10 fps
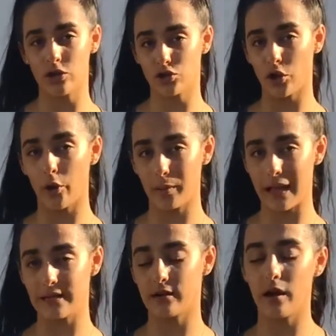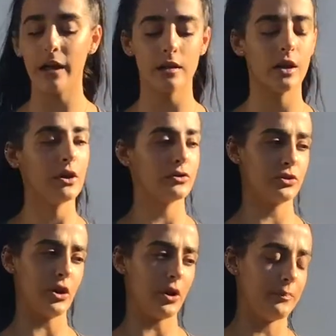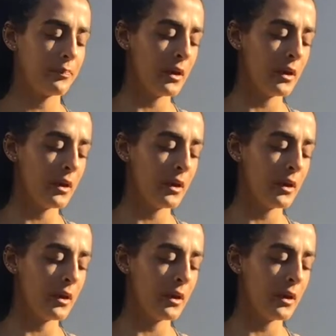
and your shoulder blades, alright? So